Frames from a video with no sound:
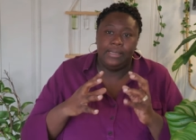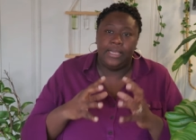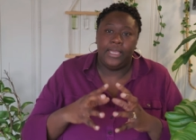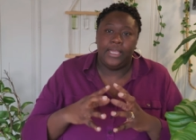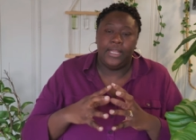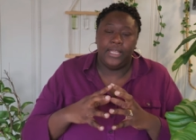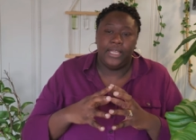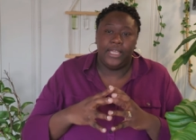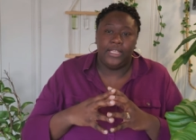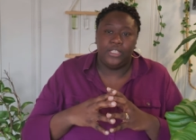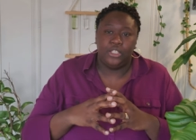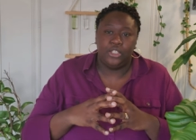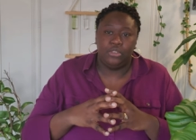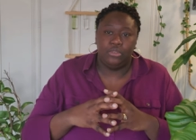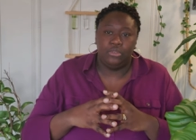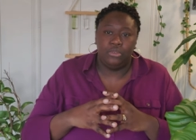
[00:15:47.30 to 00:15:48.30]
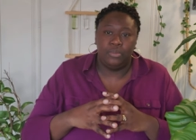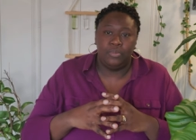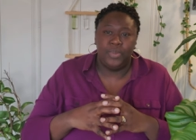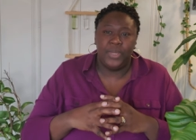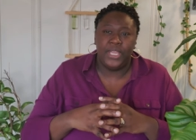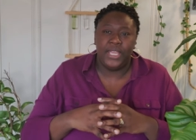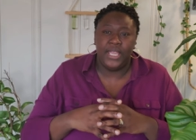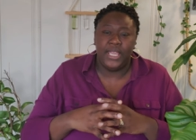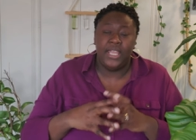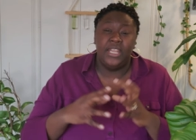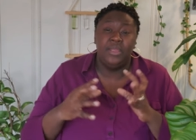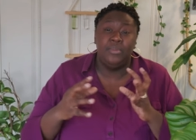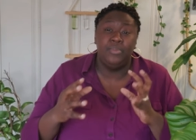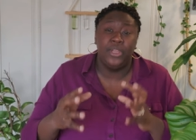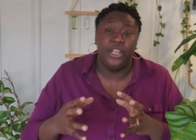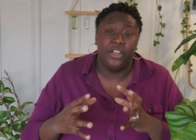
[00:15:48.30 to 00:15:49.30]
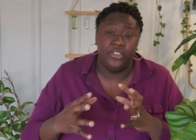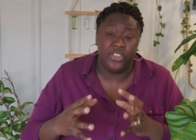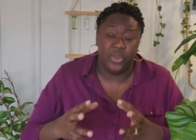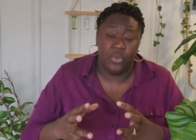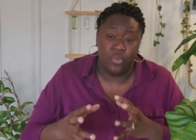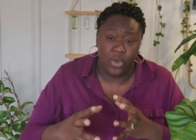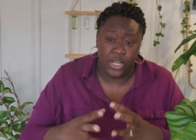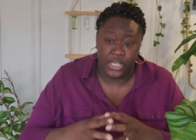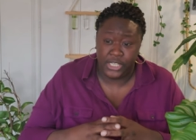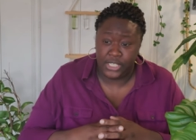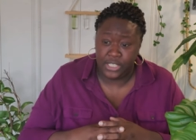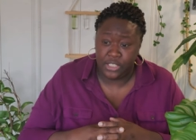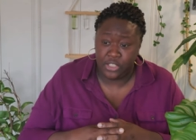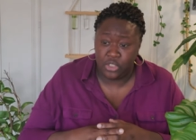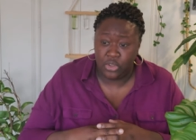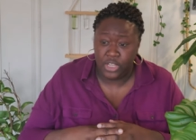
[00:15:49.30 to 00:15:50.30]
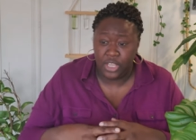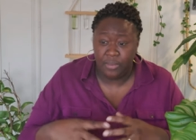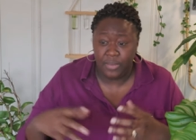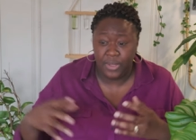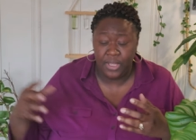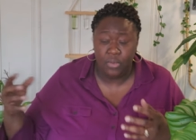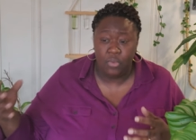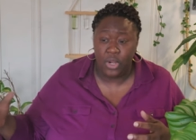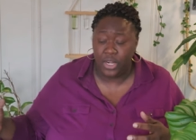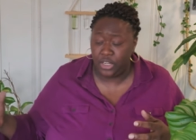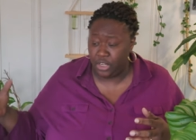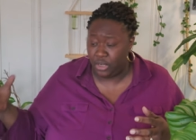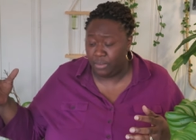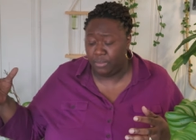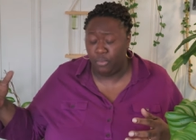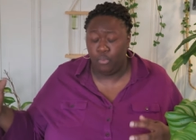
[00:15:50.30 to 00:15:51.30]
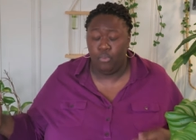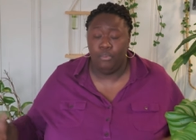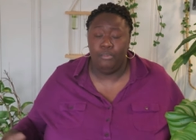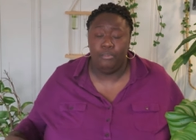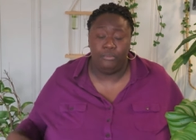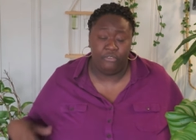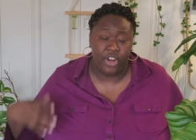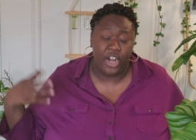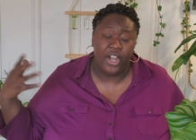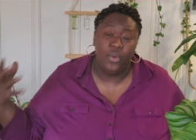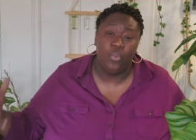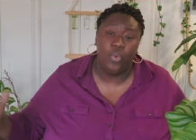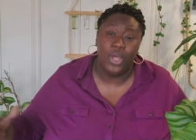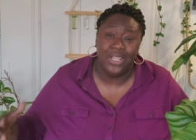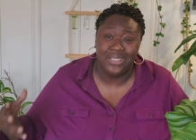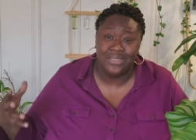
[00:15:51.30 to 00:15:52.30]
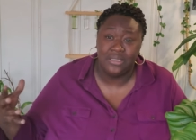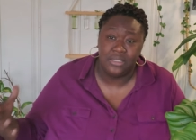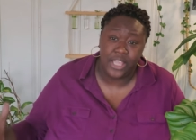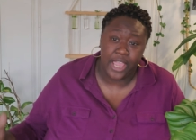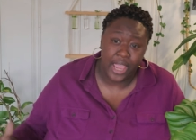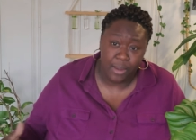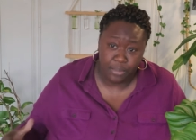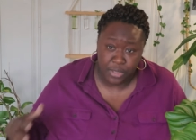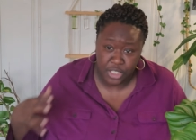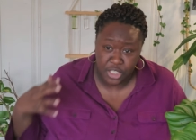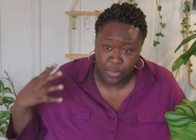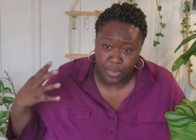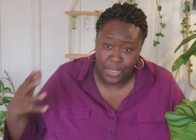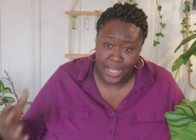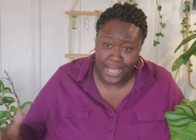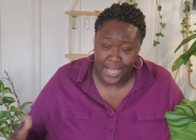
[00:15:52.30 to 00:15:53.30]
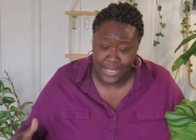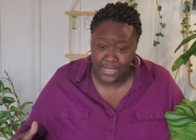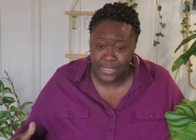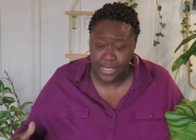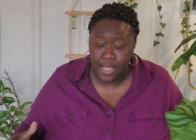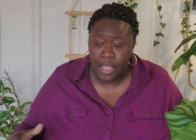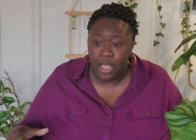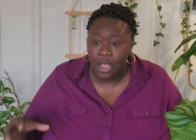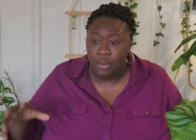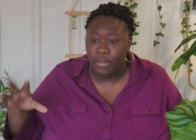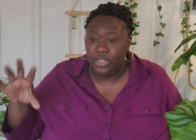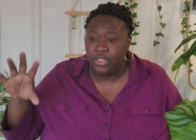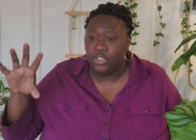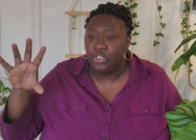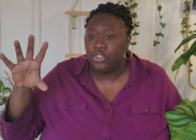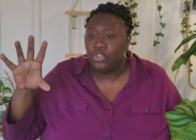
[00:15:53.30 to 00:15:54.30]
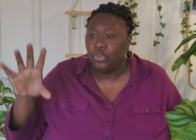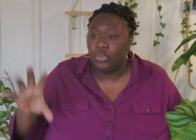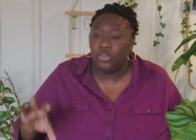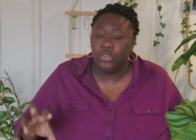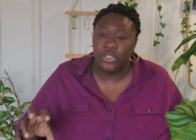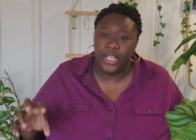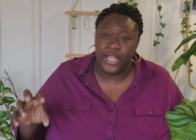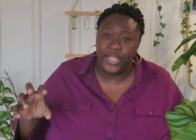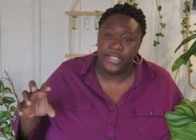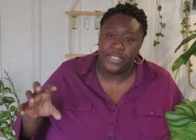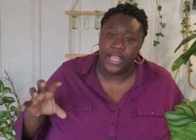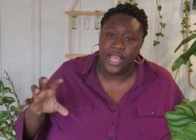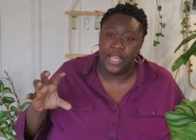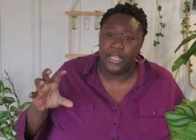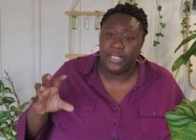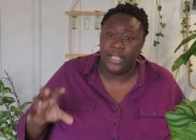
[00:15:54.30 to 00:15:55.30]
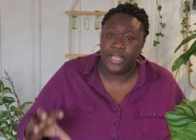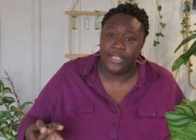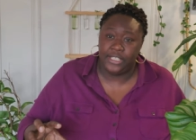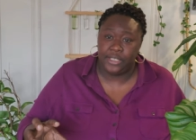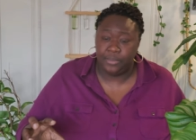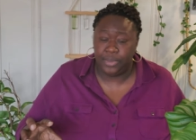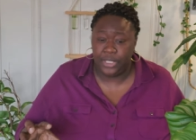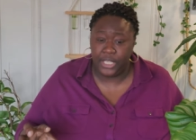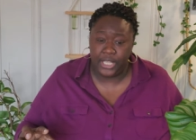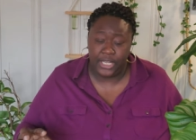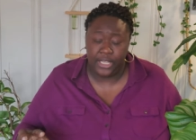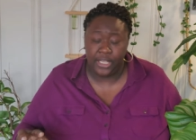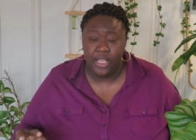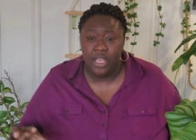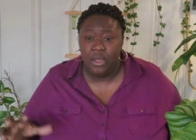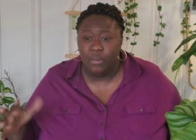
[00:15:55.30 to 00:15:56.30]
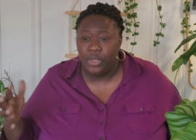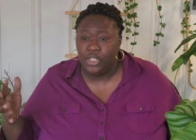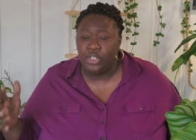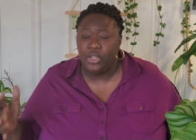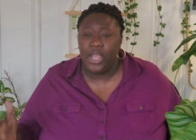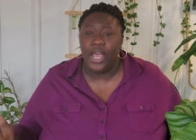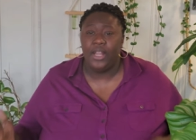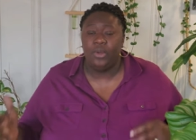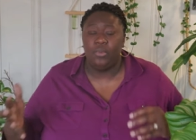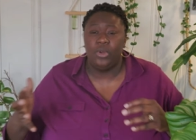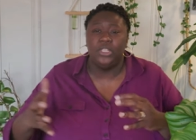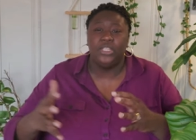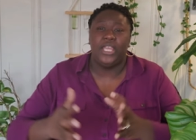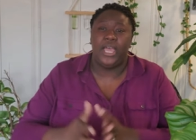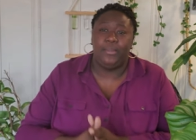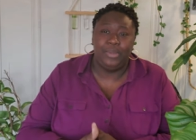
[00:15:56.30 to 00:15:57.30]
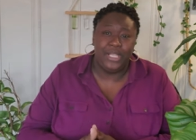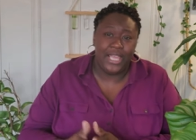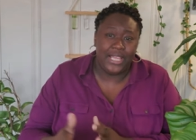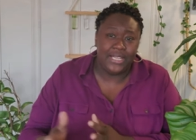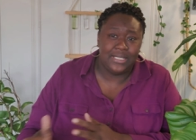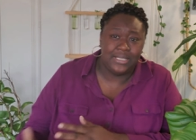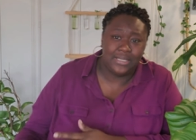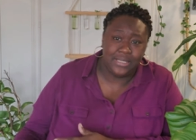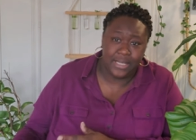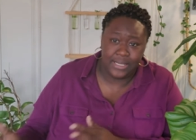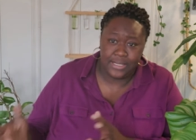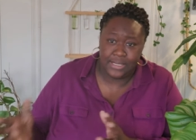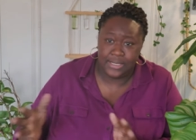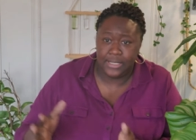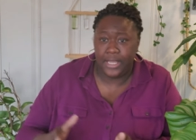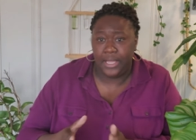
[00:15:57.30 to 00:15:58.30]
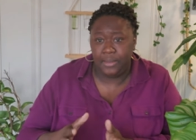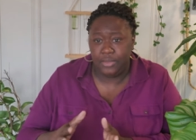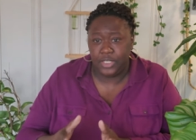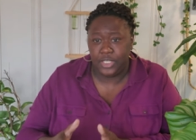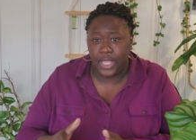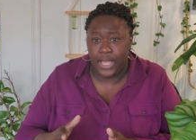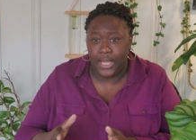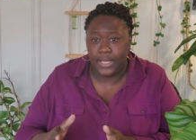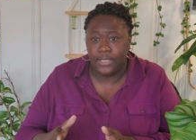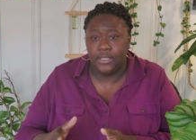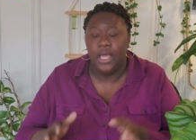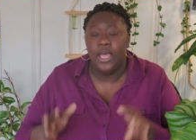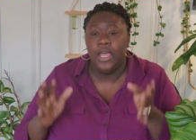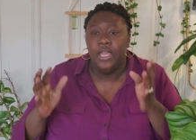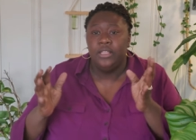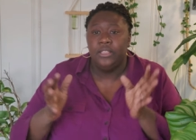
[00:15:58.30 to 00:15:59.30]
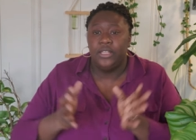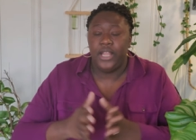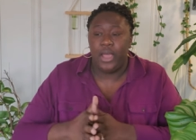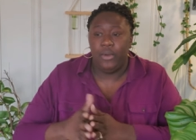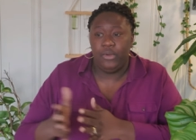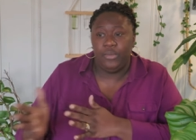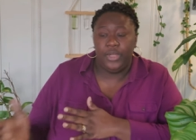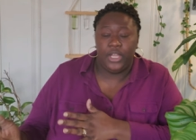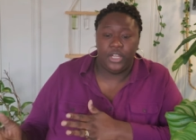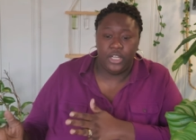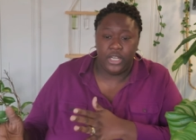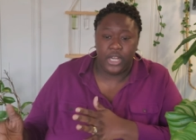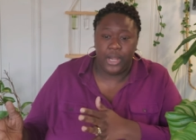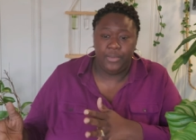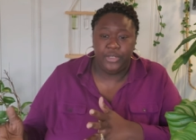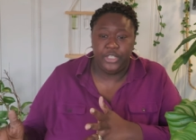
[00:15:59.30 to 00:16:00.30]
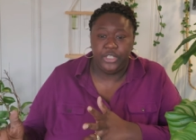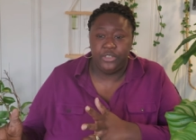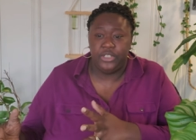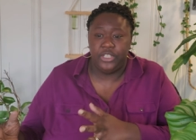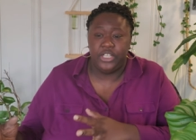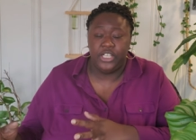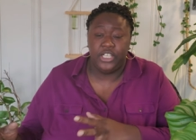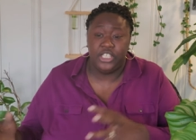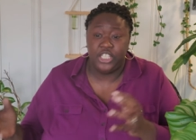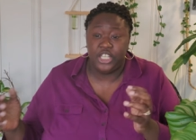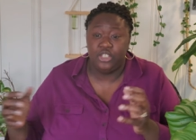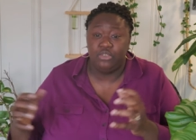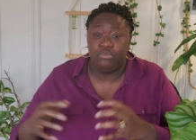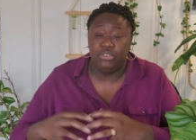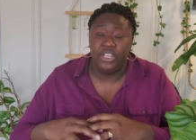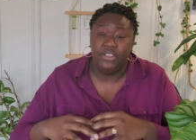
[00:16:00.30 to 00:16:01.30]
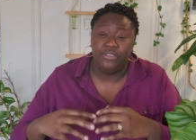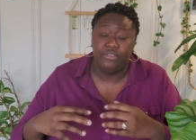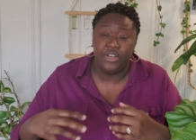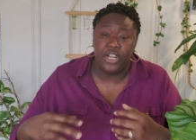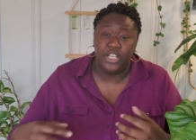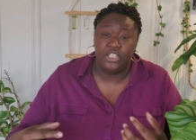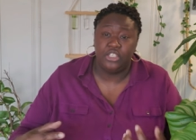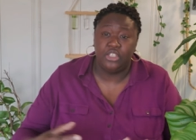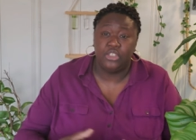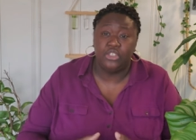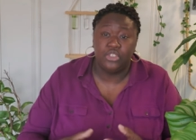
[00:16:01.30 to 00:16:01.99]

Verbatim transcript: getting it to be any bigger than what it is. So it can be one of your very well established plants, but the soil has kind of like depleted. But you kind of want that plant to stay the same size. Then that would be a good opportunity to just refresh the